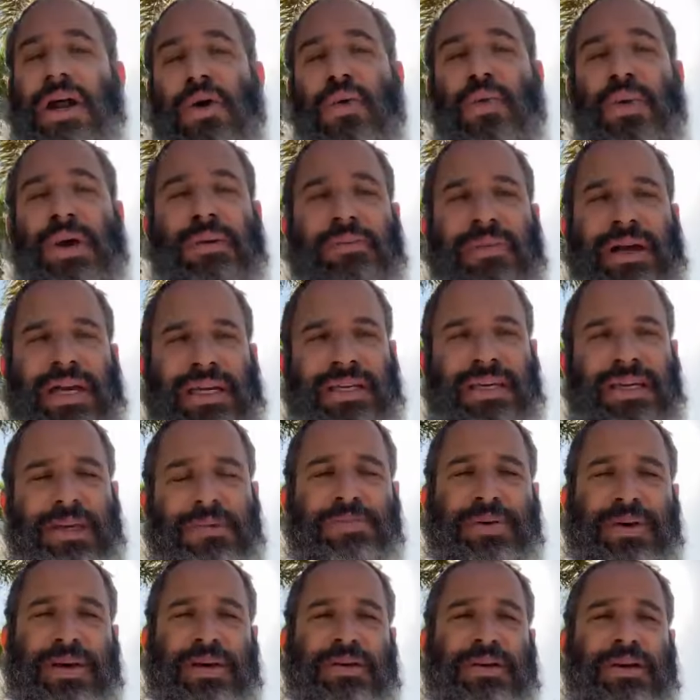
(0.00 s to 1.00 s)
I don't wear my
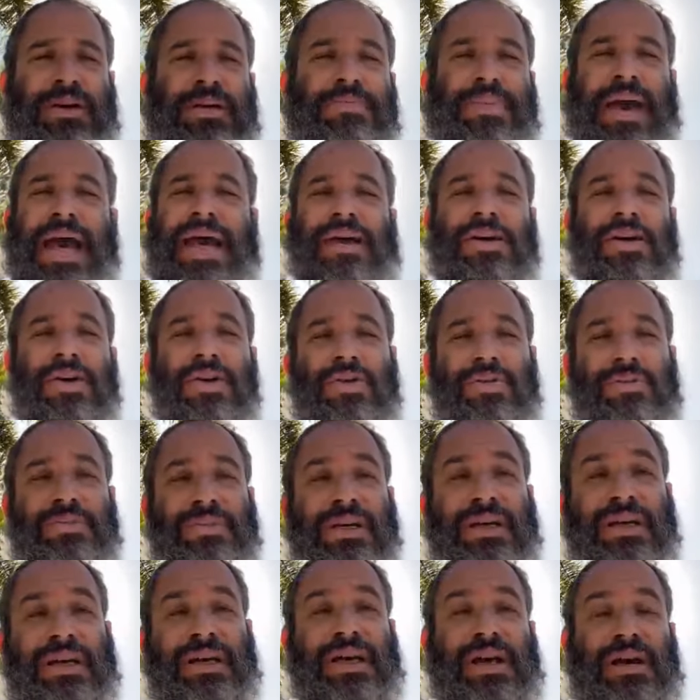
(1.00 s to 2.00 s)
kippah back
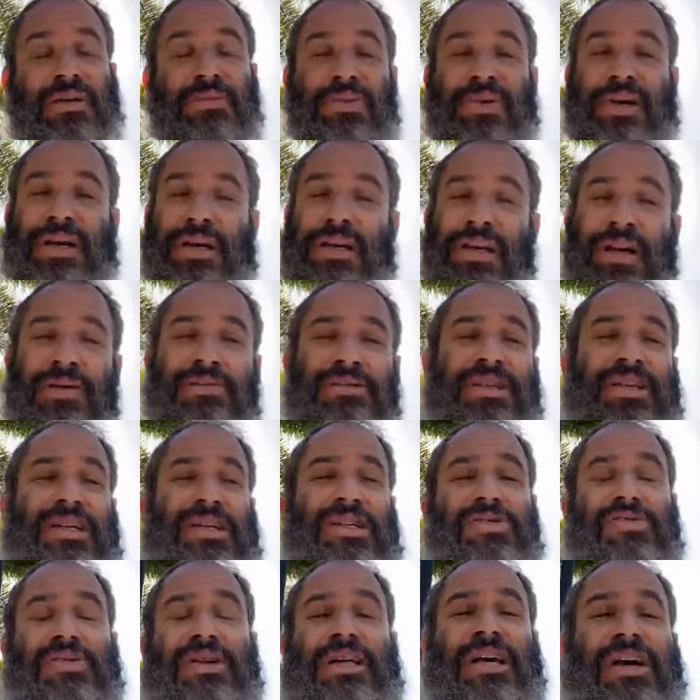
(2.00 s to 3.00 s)
home. When I come to
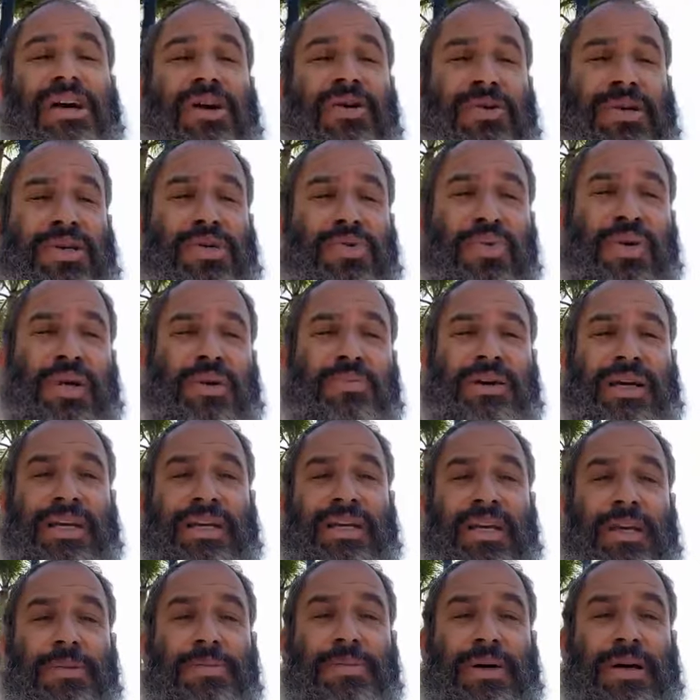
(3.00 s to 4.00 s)
Israel, I always wear my
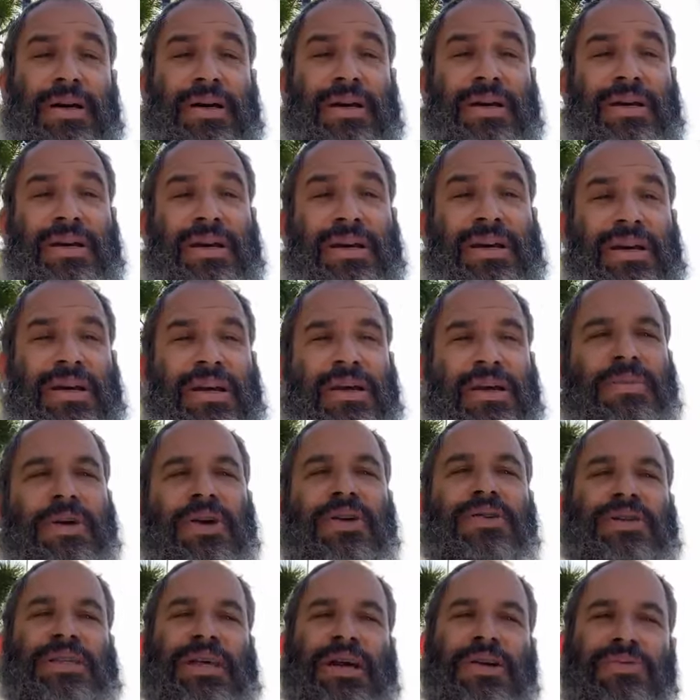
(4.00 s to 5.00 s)
kippah
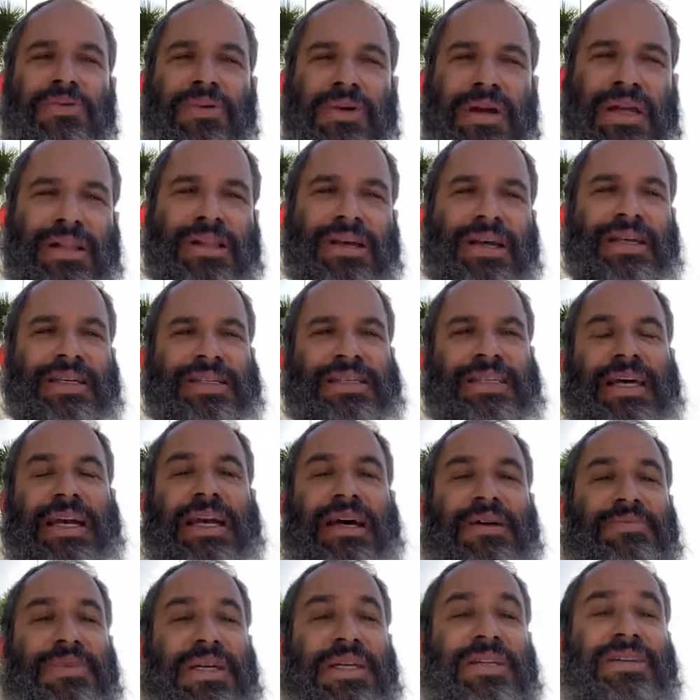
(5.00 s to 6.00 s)
because I realize
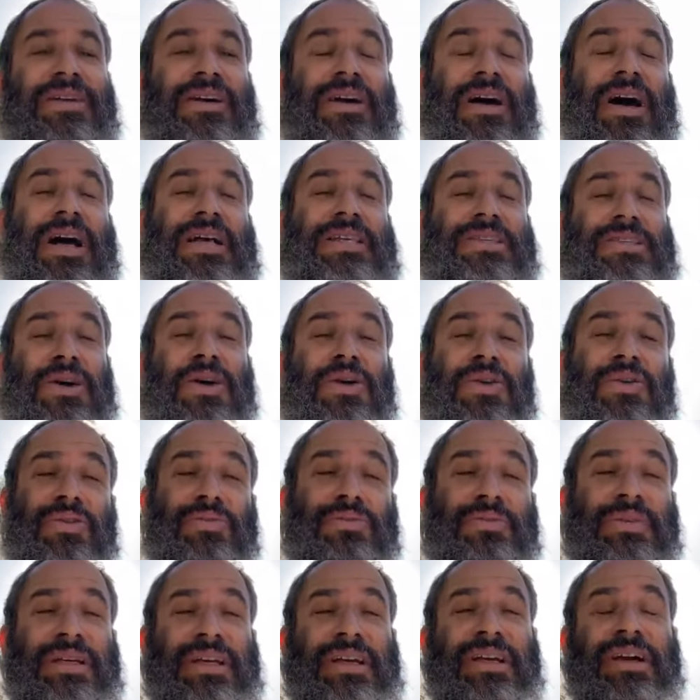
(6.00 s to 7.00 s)
that I'm in God's
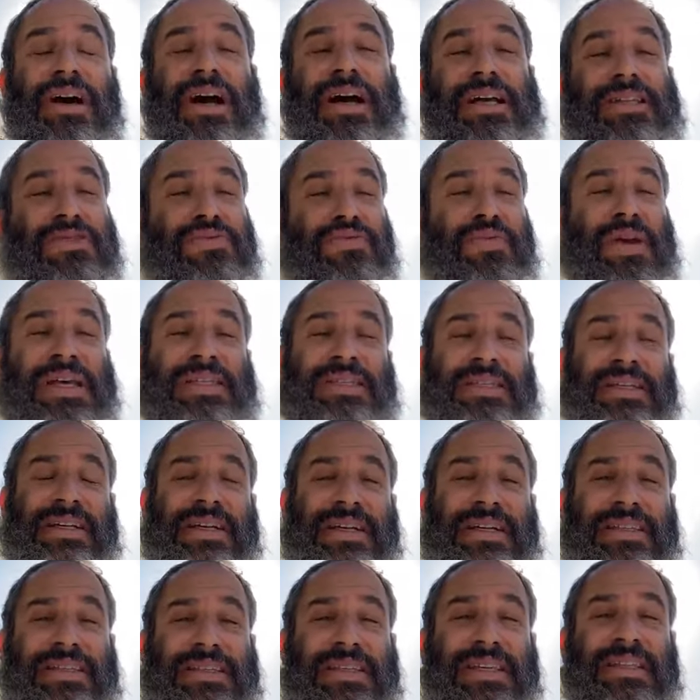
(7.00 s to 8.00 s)
home, in God's
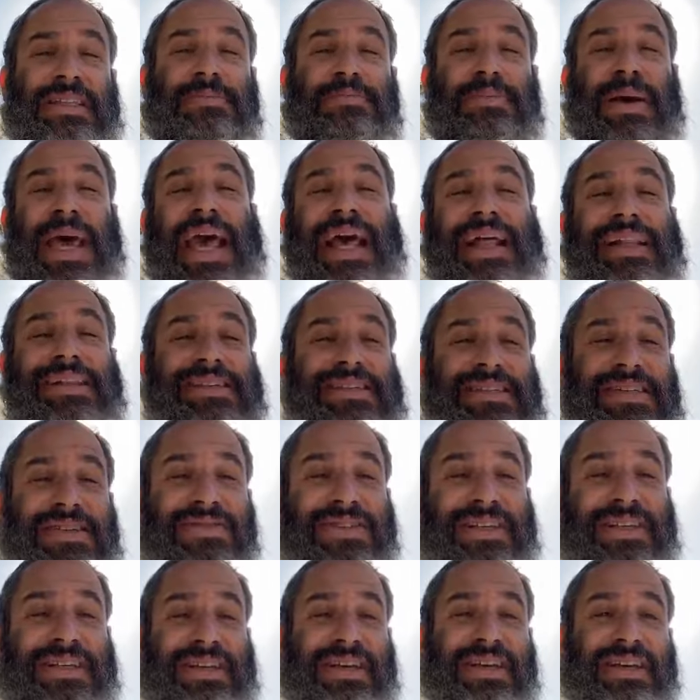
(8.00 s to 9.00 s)
residence, in the palace
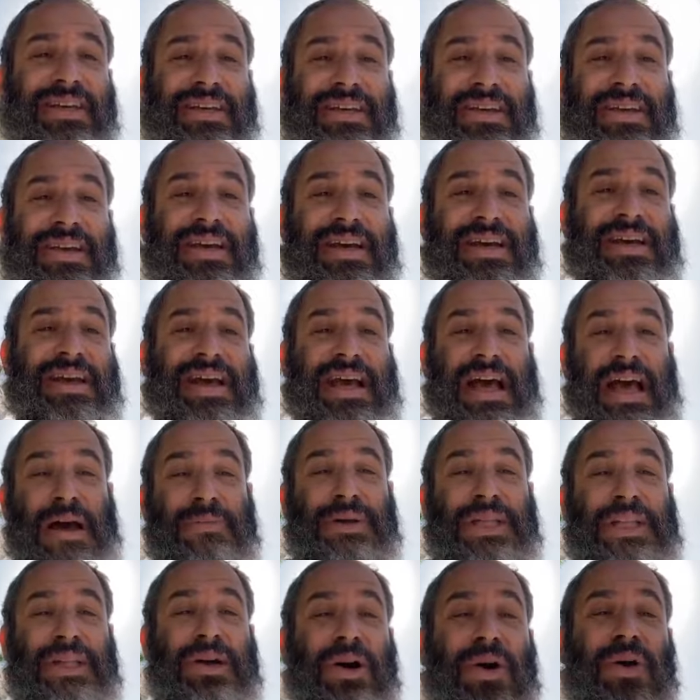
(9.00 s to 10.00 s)
of the King.
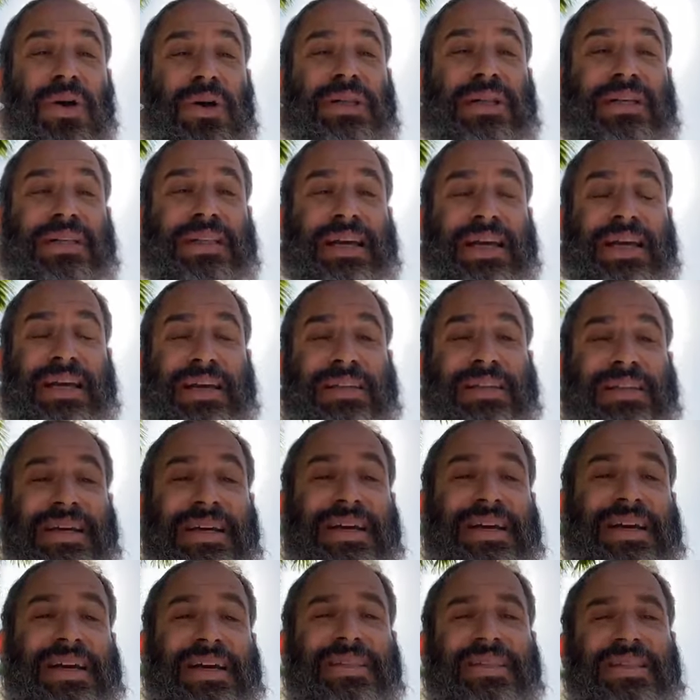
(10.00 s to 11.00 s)
I'm in the Holy Land,
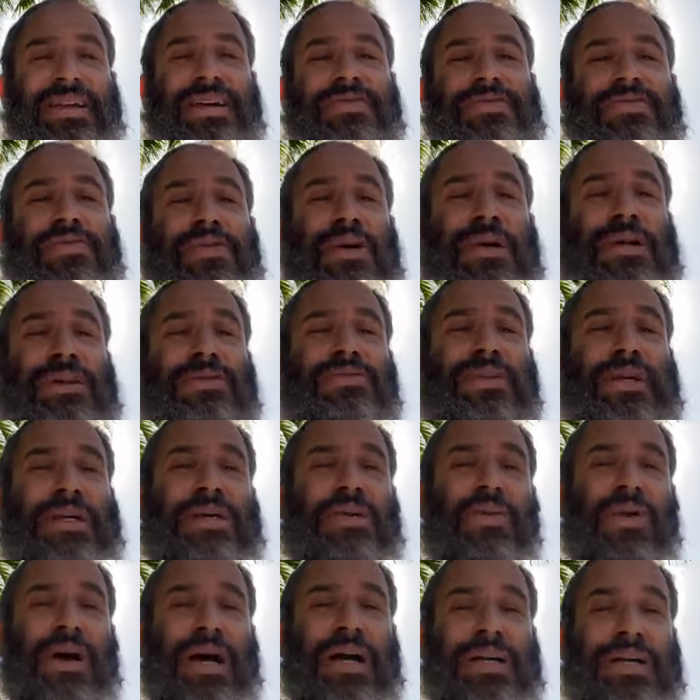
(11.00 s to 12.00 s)
and therefore it
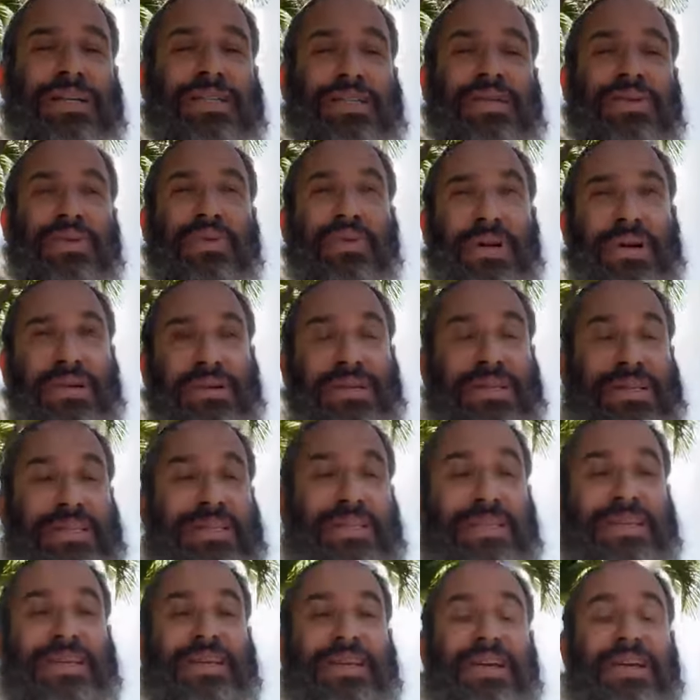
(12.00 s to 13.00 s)
requires and
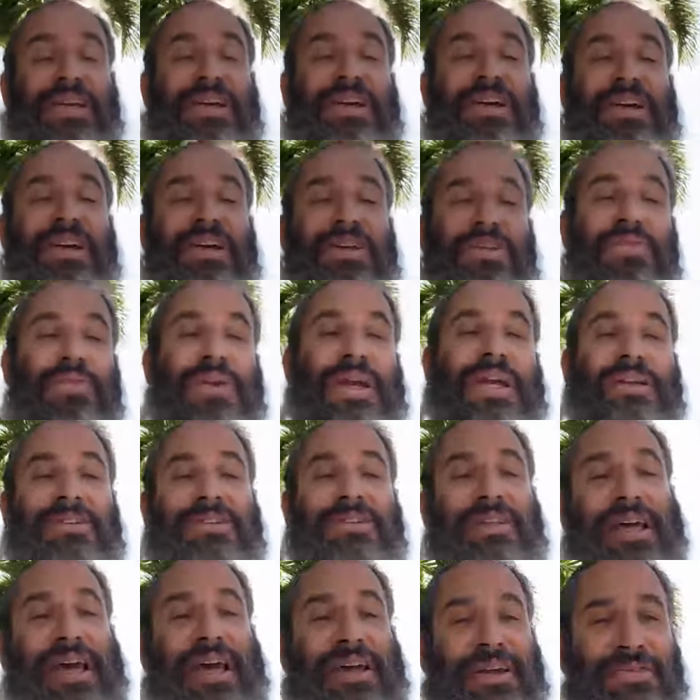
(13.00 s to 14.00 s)
warrants a
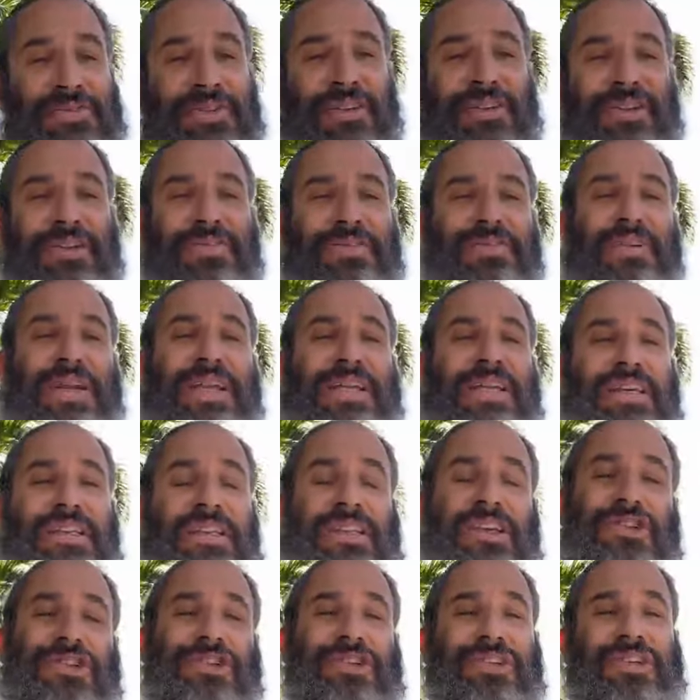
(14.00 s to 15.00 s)
greater level of
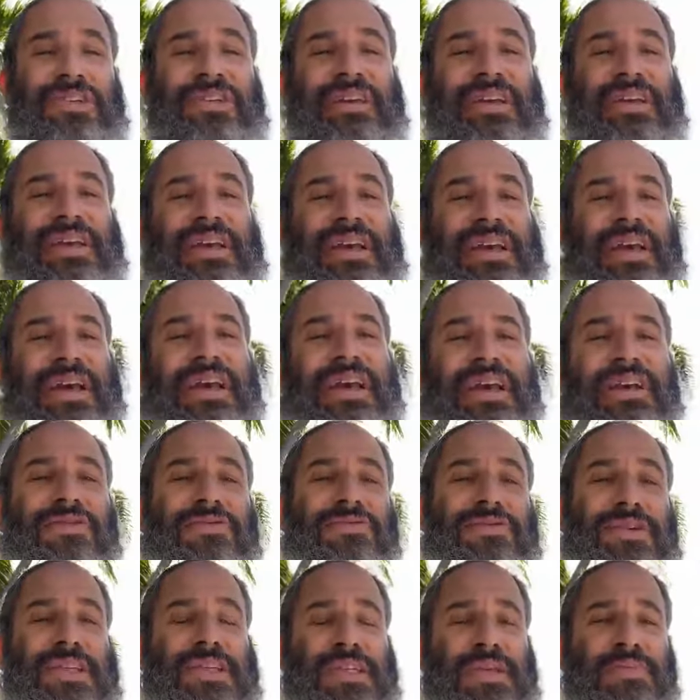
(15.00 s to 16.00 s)
recognition
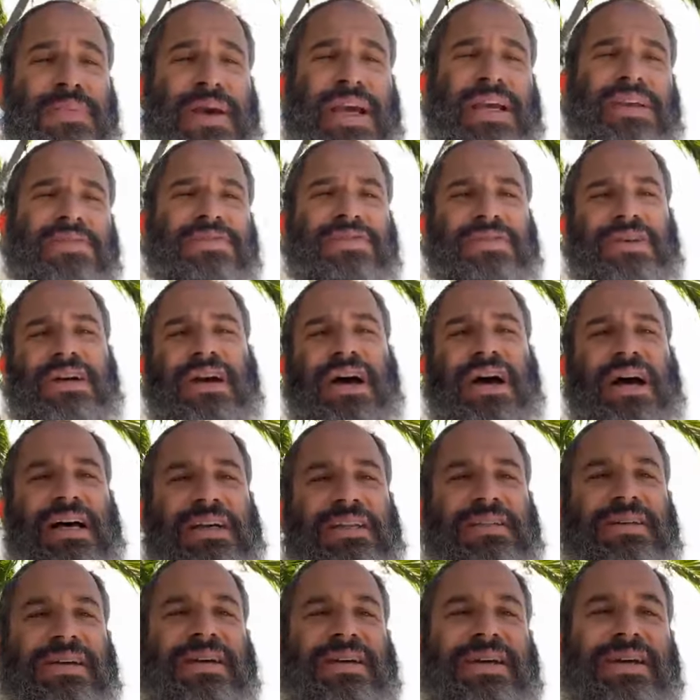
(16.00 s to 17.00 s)
and respect for
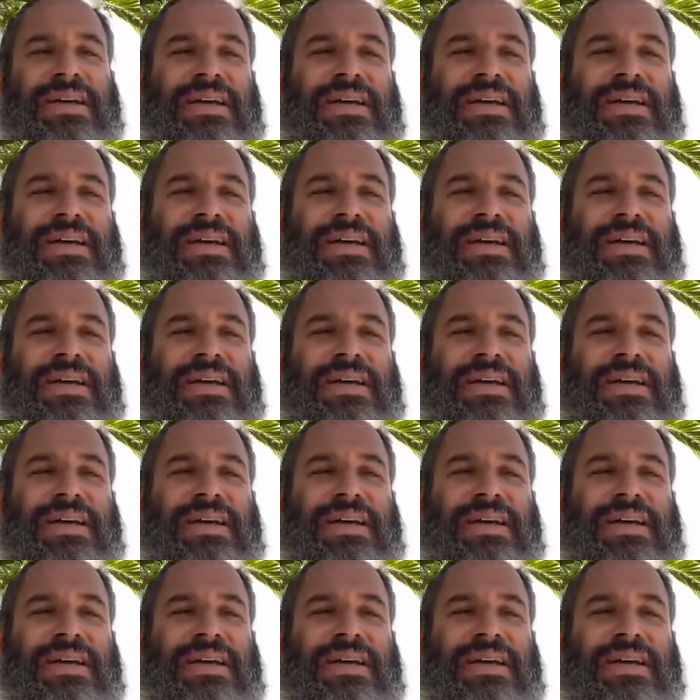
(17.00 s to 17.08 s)
God.